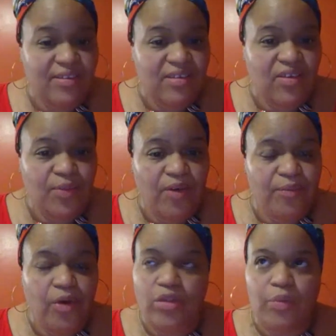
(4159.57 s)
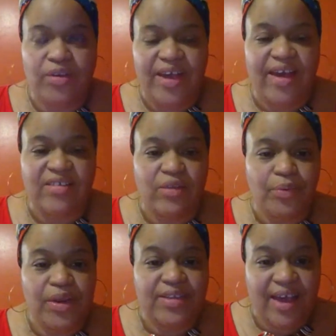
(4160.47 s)
of oh, no, pretext of the
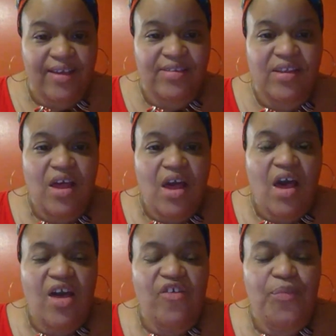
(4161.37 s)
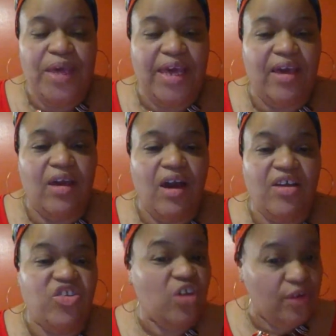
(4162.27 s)
pretext of being a
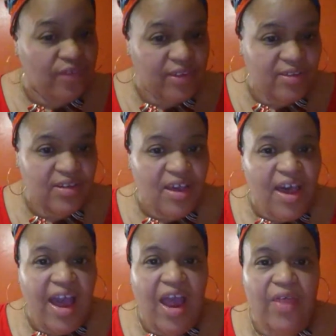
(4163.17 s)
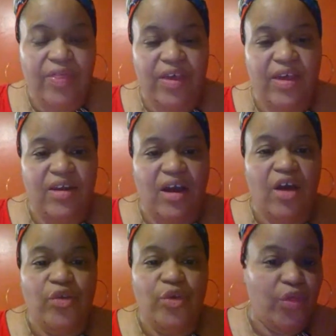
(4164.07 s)
servant. And then
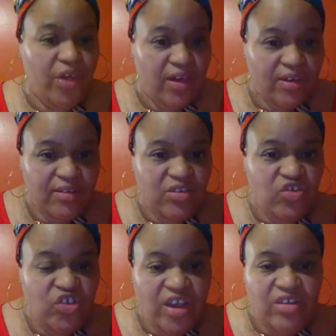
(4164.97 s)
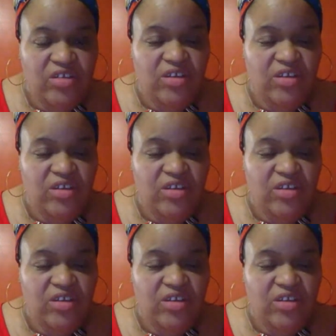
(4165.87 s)
other things change.